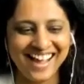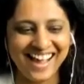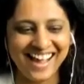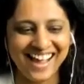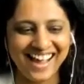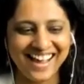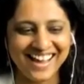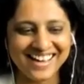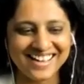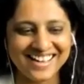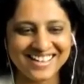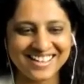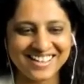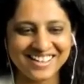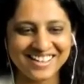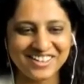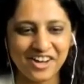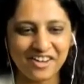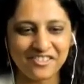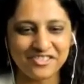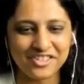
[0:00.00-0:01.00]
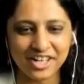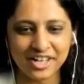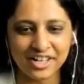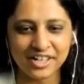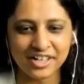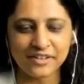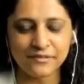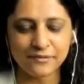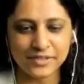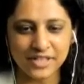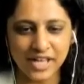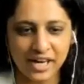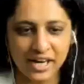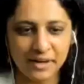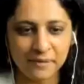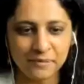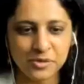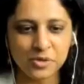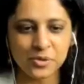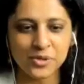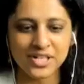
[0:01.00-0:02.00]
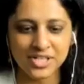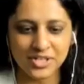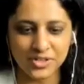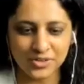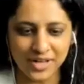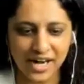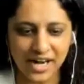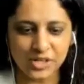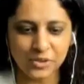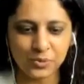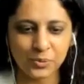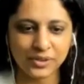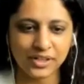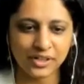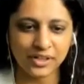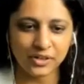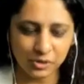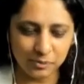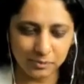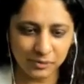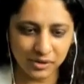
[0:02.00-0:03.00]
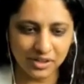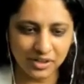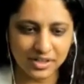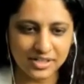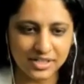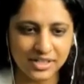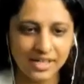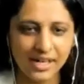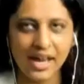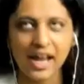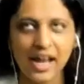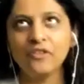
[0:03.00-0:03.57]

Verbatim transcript: and you have taken up time to interact with our community.